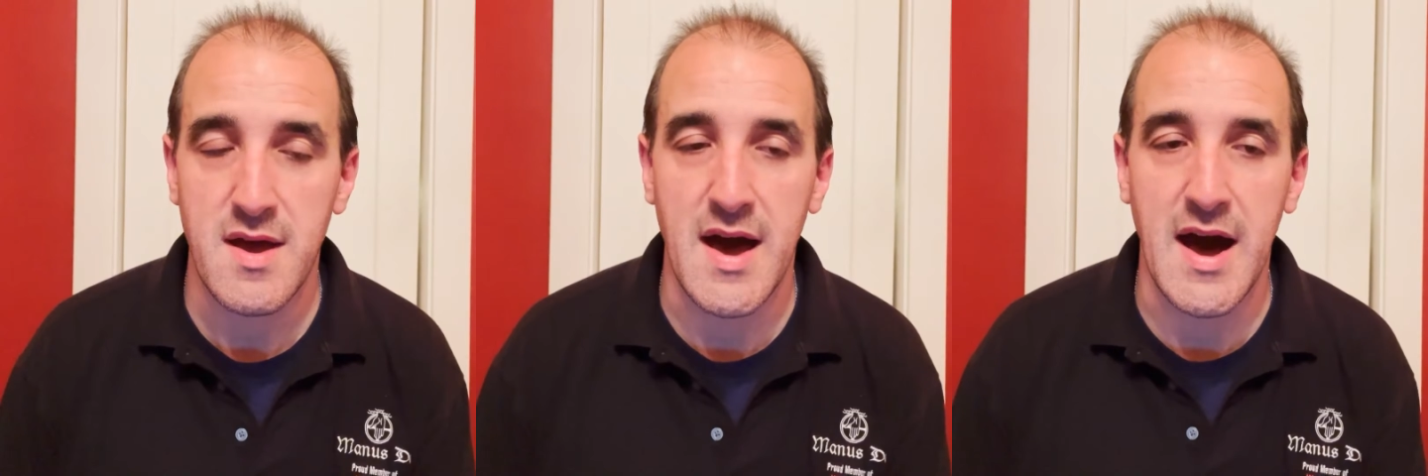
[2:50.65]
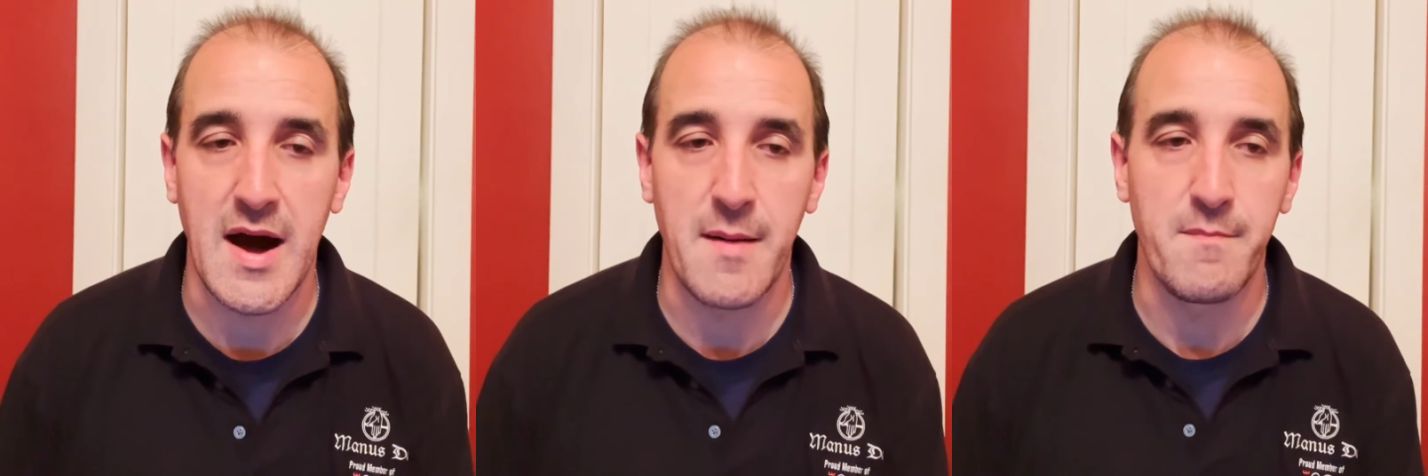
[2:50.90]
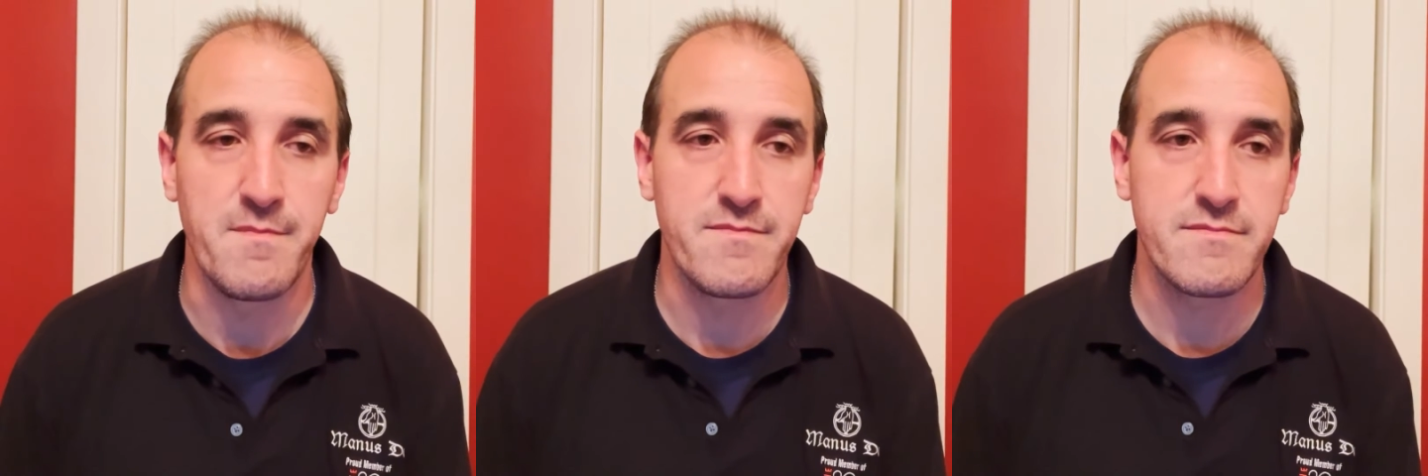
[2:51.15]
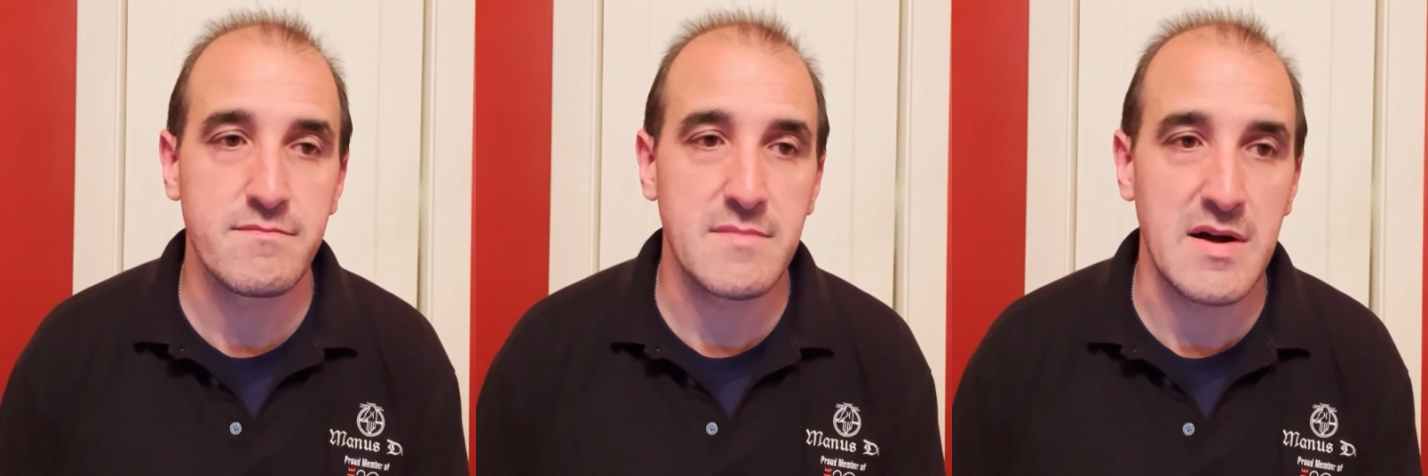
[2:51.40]

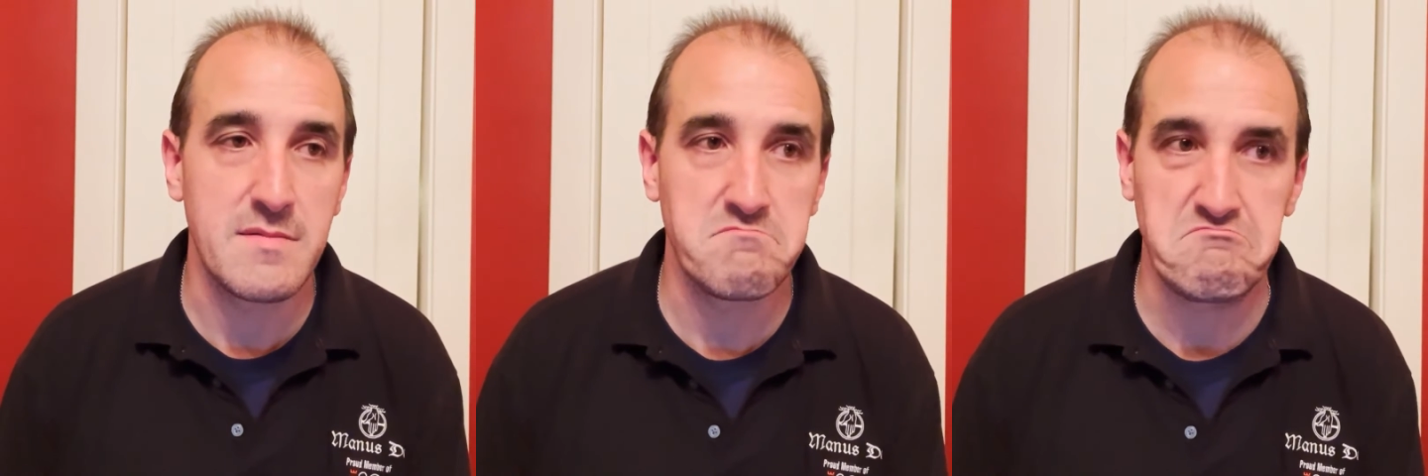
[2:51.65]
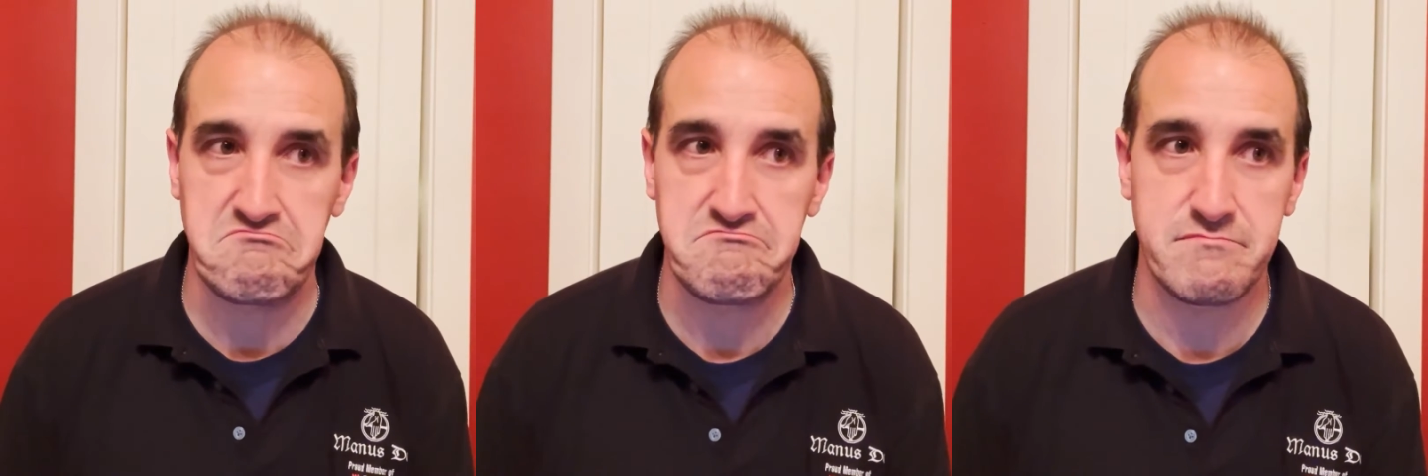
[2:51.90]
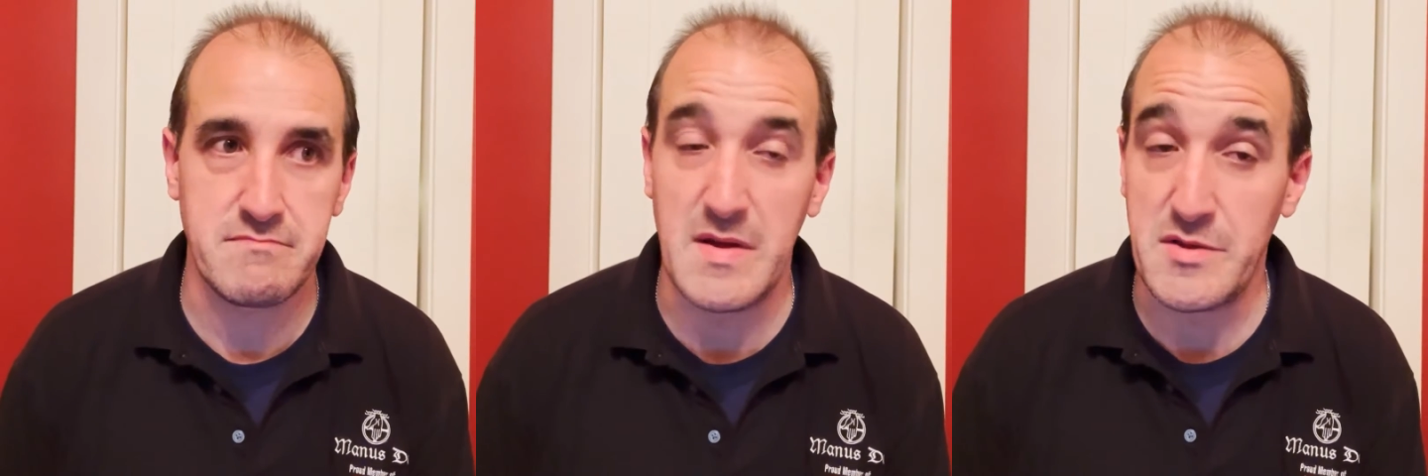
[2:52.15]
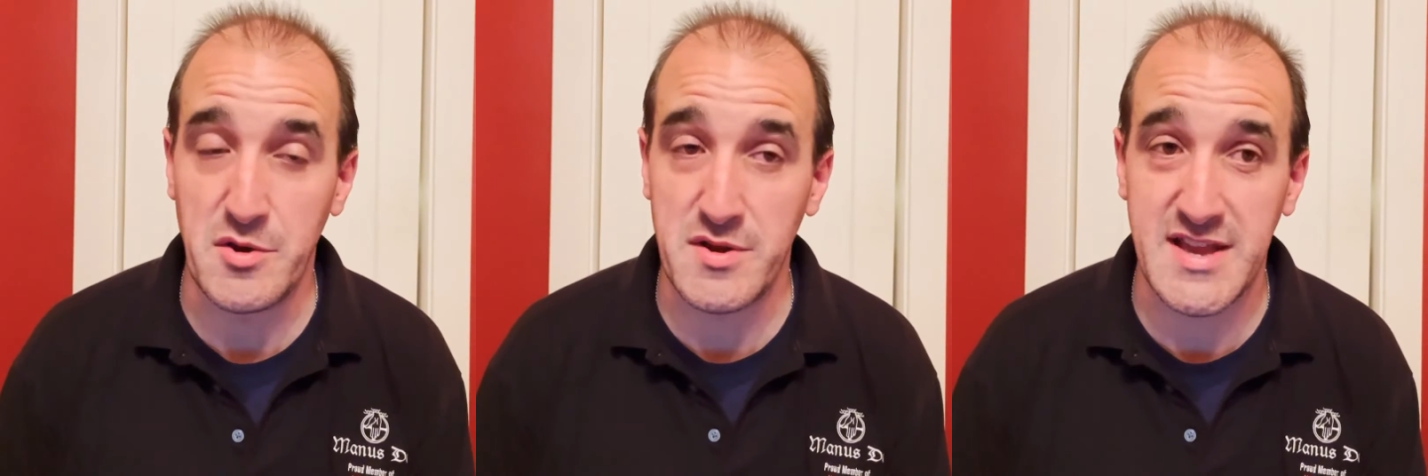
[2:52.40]

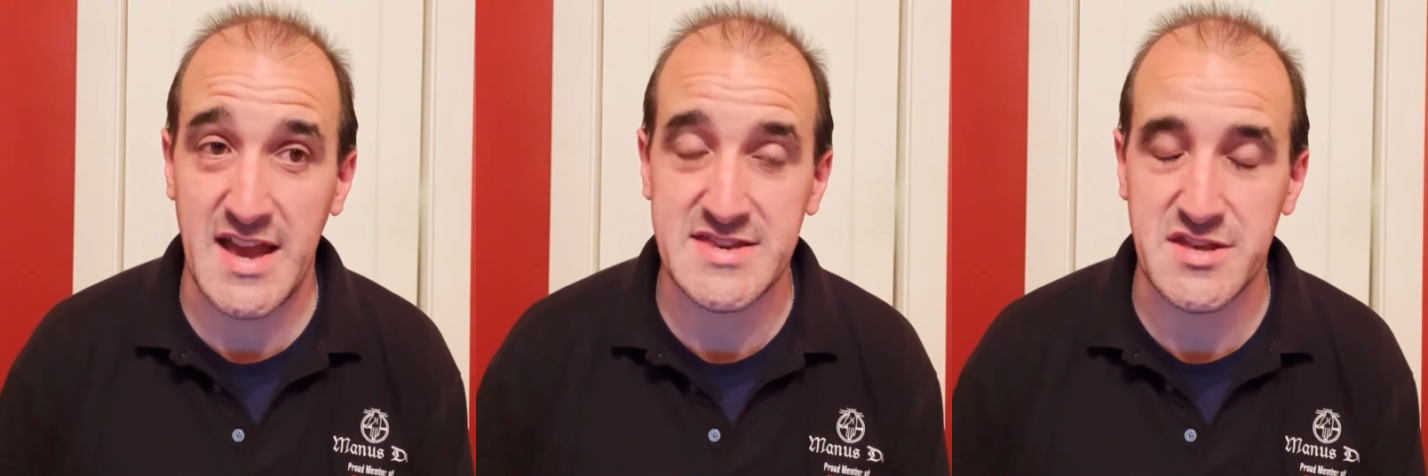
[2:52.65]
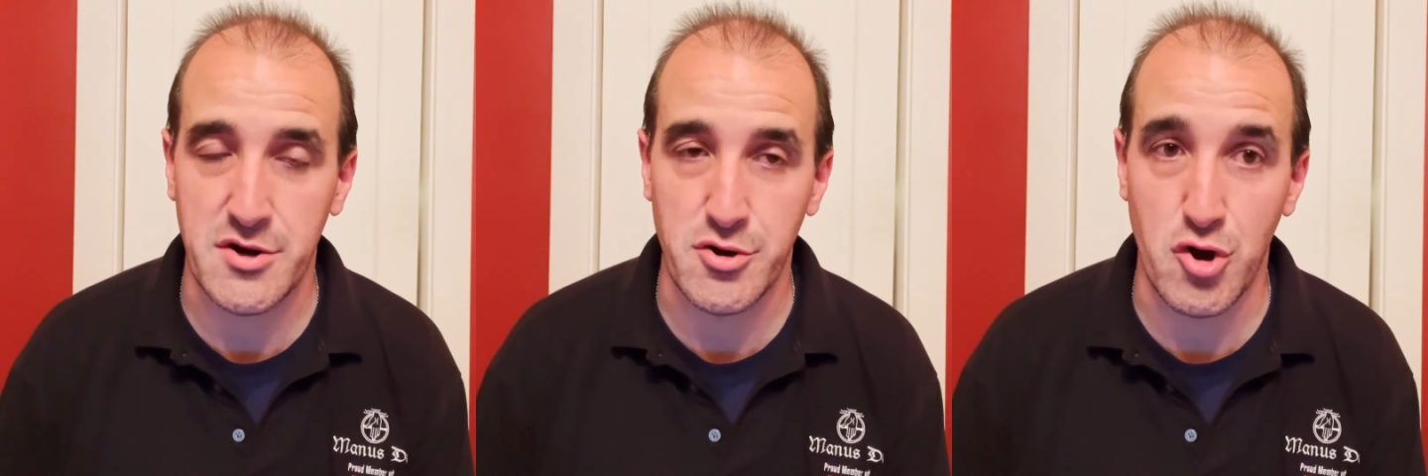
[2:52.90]
Then you can test it on your